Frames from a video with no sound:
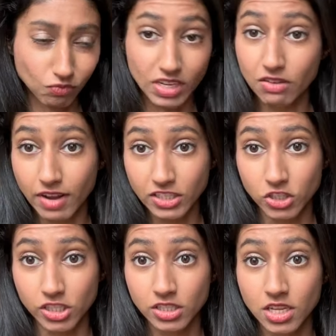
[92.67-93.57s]

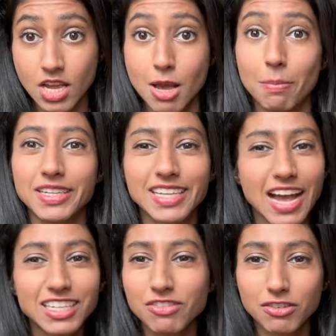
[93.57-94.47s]
investors. But it's
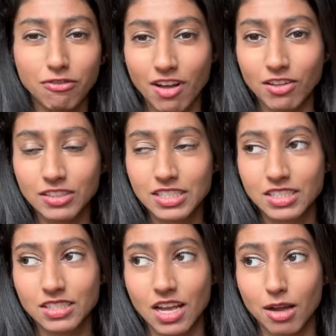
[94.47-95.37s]
kind of a
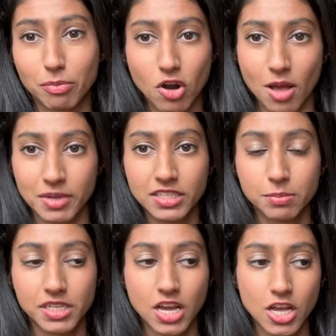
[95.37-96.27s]
false promise
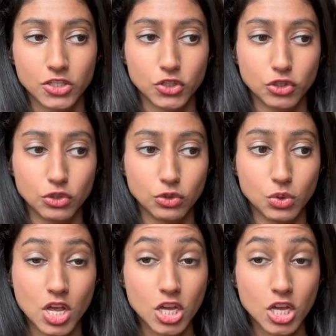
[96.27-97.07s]
because you